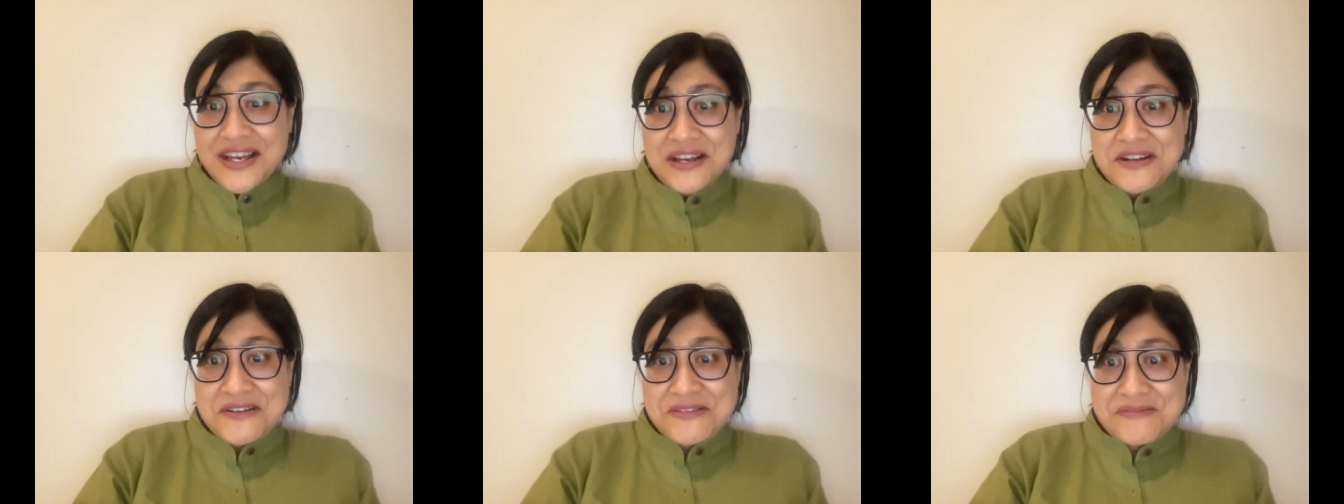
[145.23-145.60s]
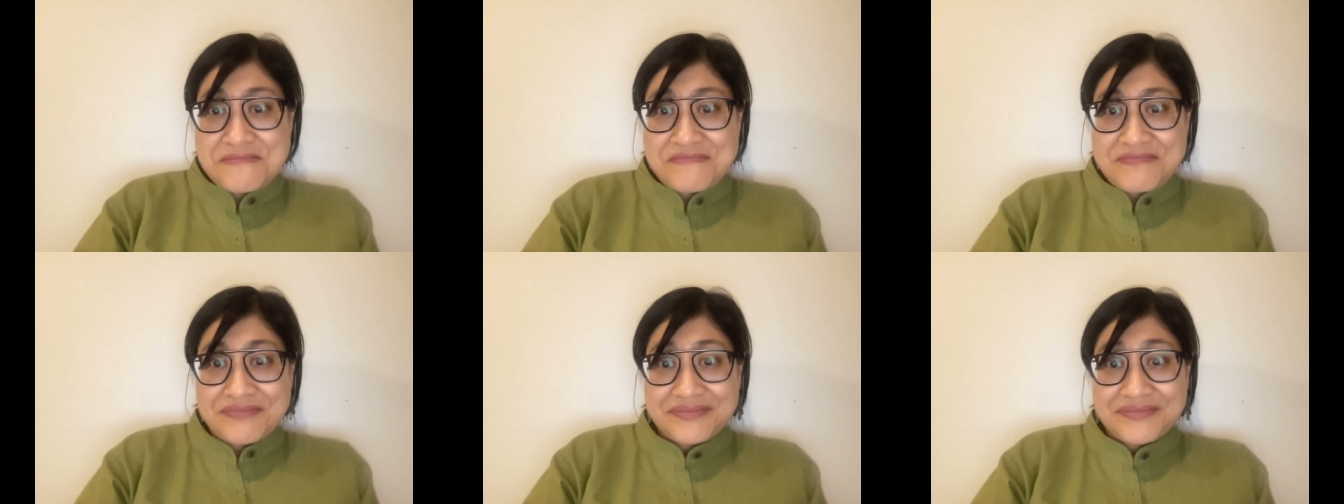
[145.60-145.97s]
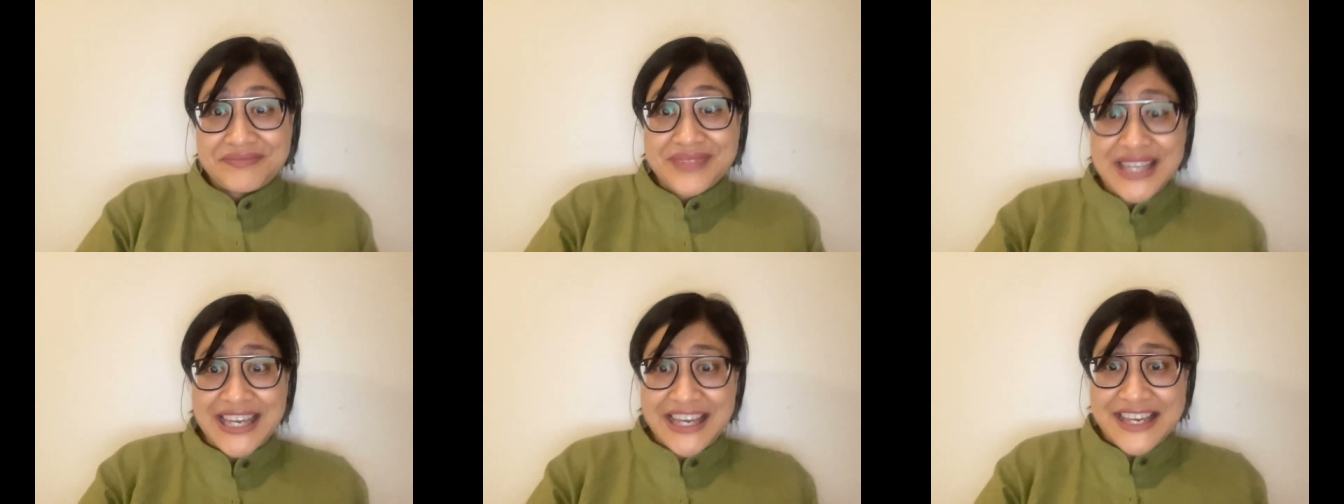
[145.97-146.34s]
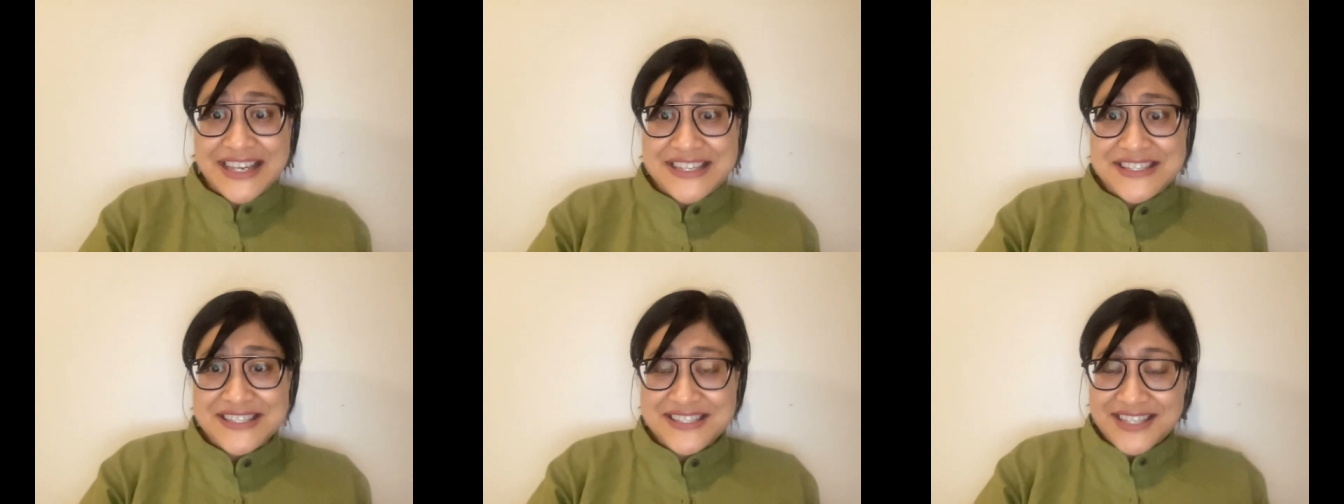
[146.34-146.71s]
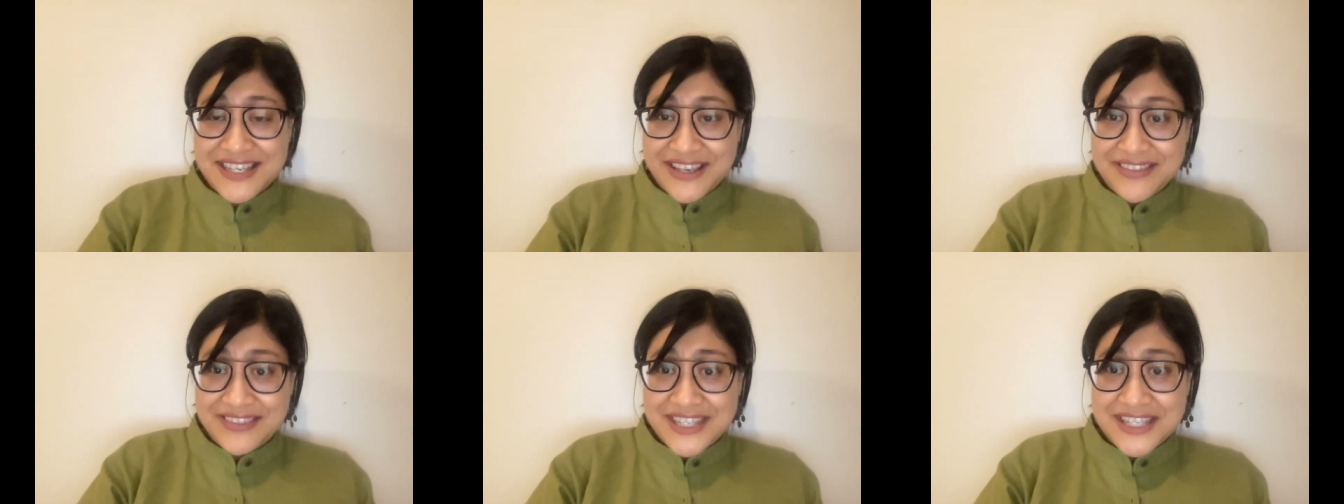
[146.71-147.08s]
Um, as
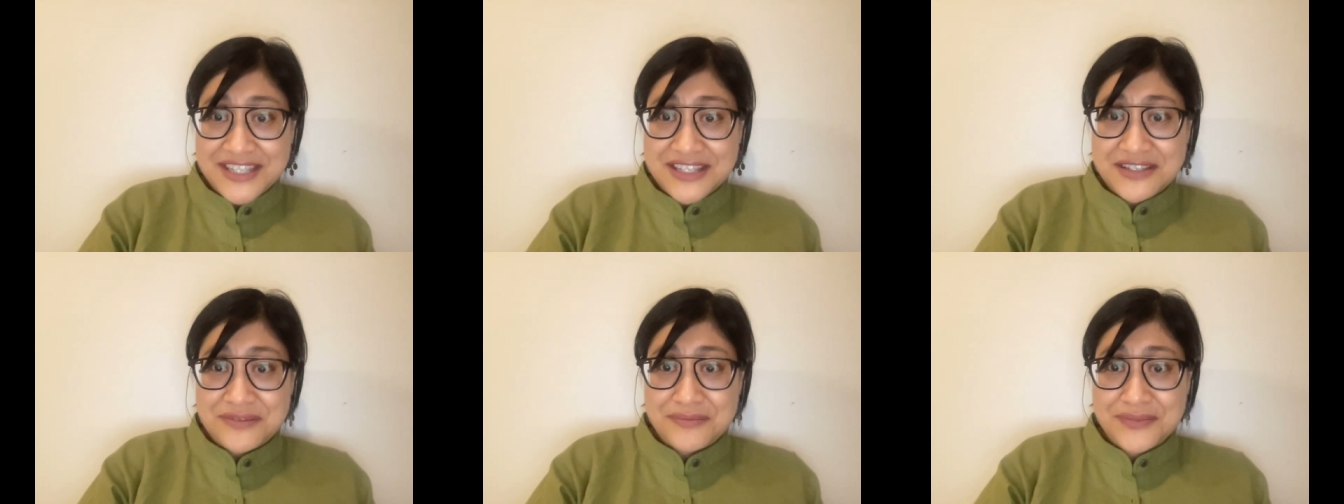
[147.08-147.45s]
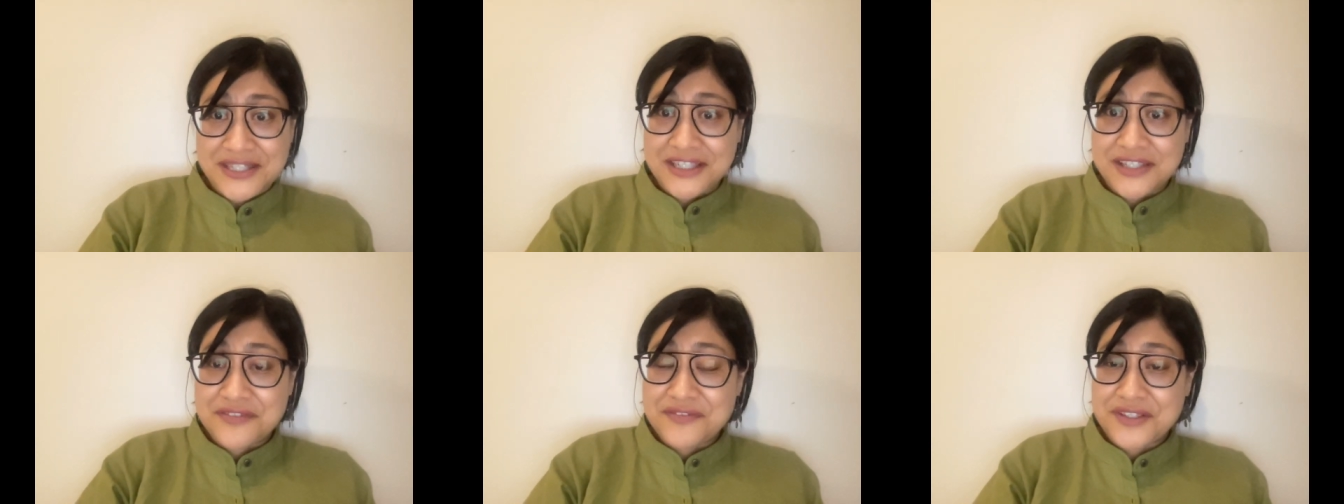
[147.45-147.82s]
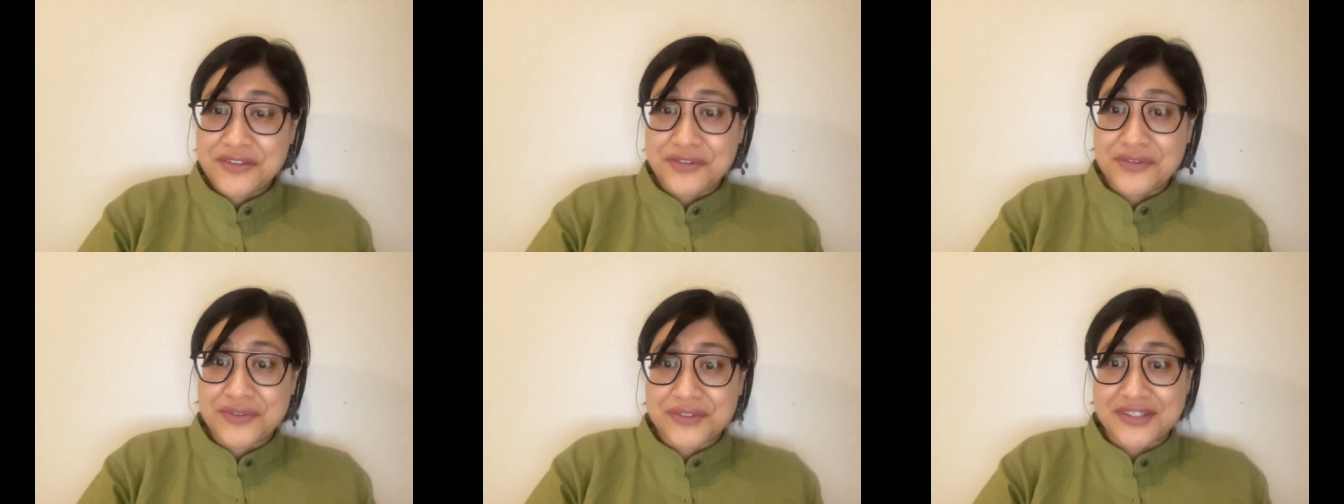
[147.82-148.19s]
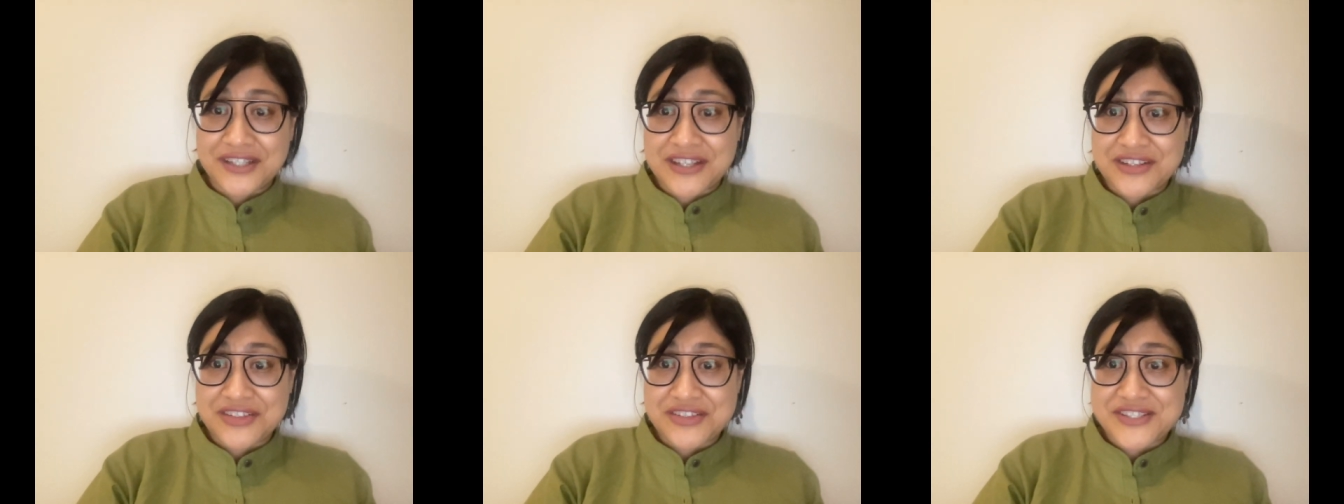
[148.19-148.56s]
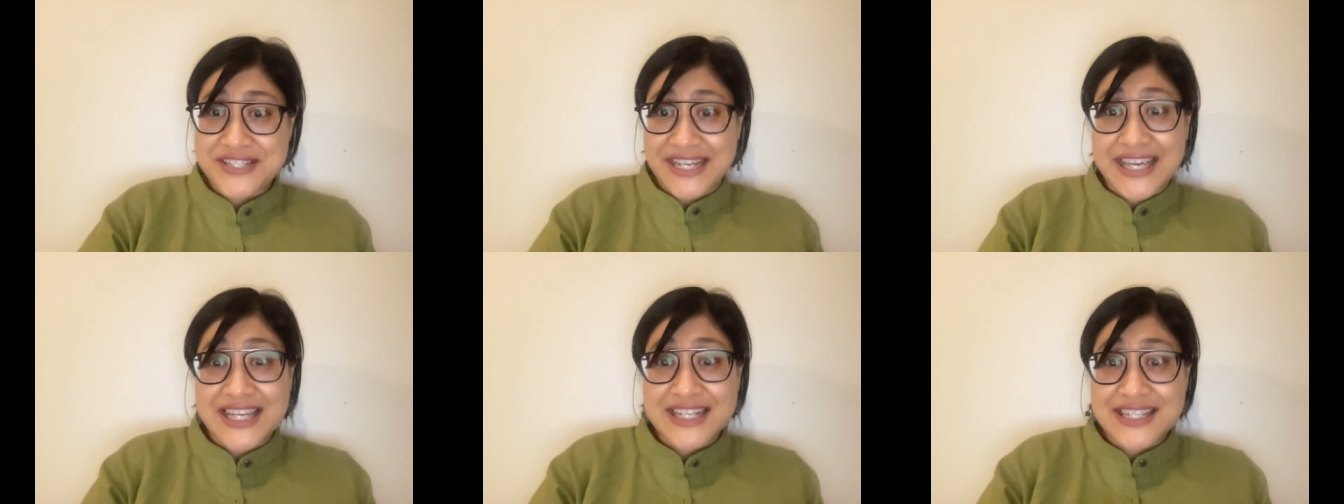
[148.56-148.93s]
I think many of you
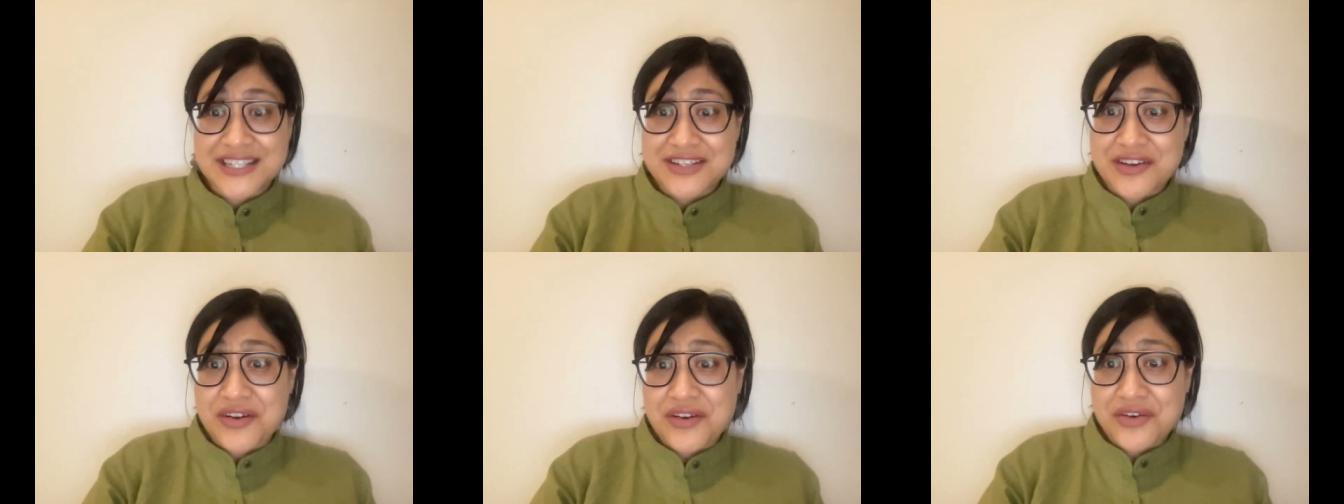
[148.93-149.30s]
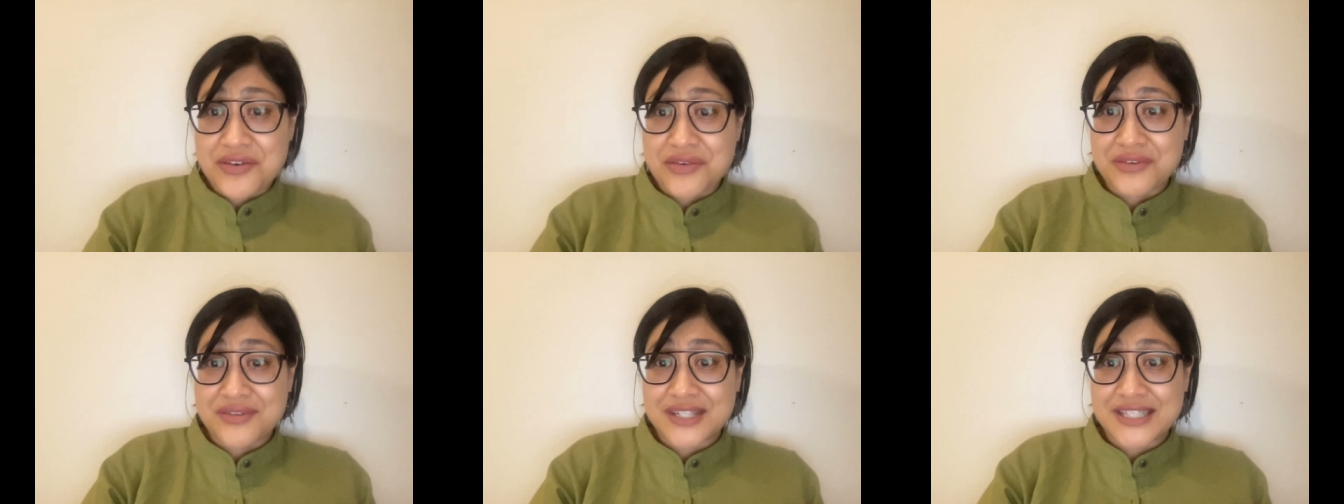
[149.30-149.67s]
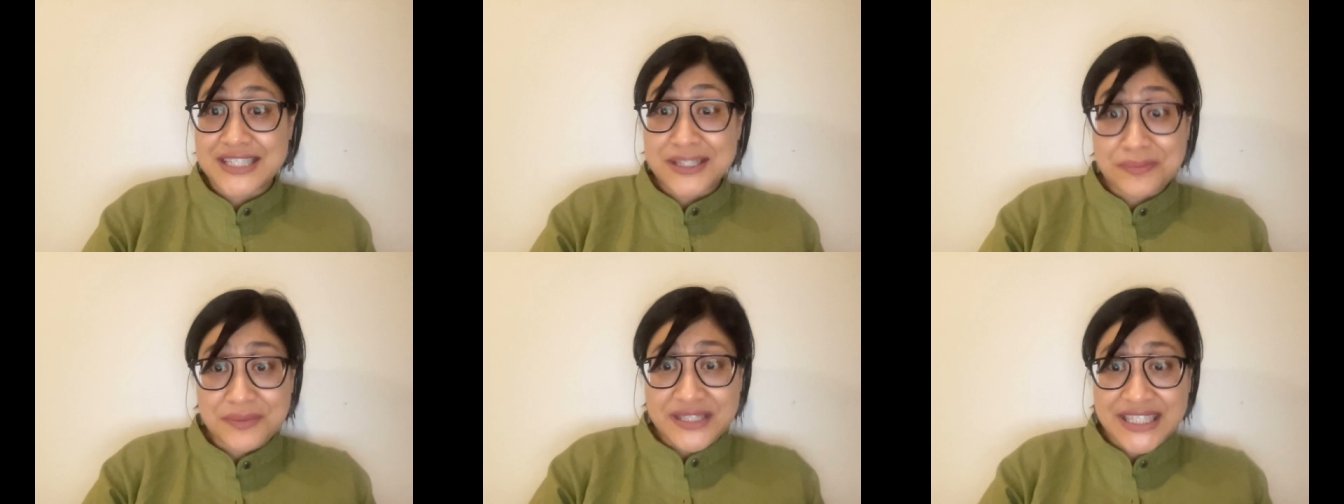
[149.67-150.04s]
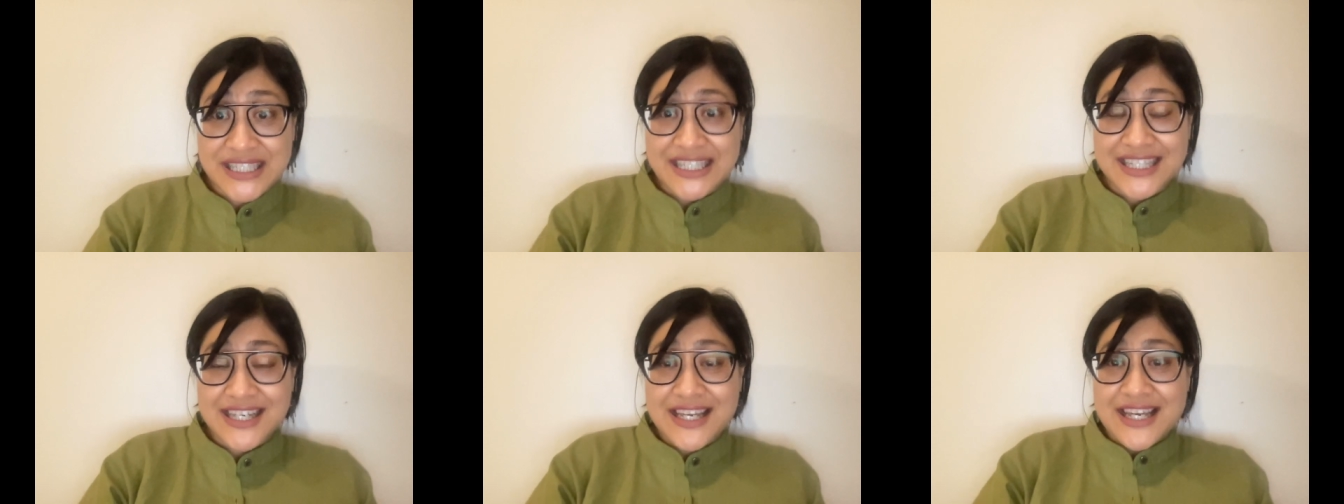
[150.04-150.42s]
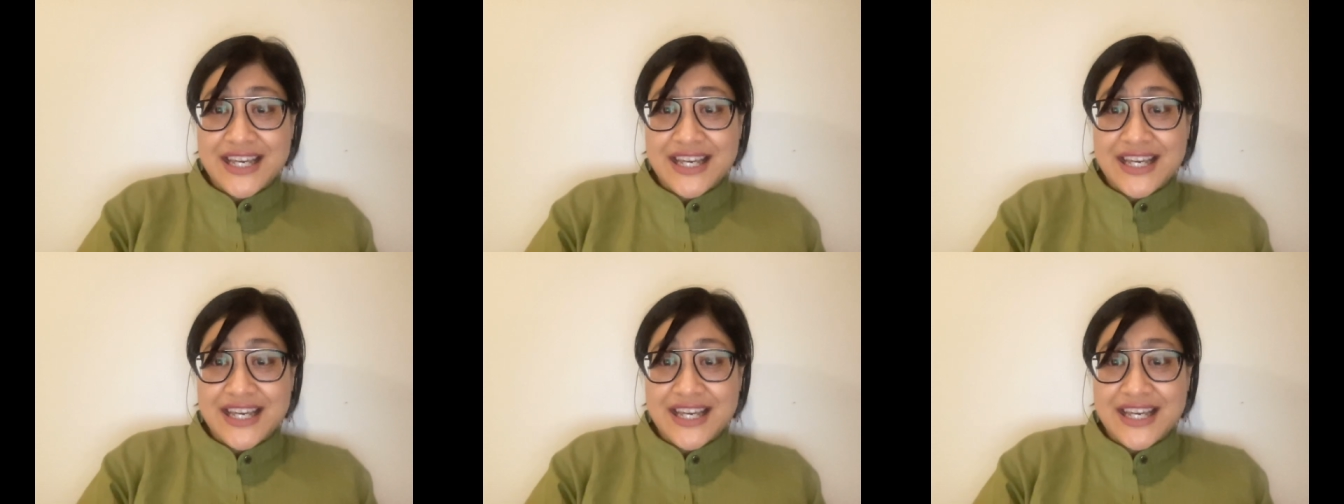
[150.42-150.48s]
understand and know deeply,